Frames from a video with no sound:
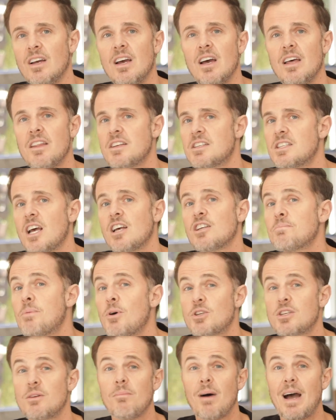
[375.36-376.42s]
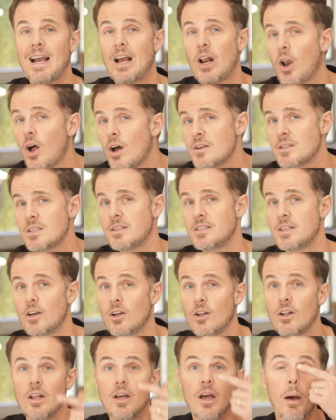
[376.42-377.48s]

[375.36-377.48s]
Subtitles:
The salesperson might close the deal,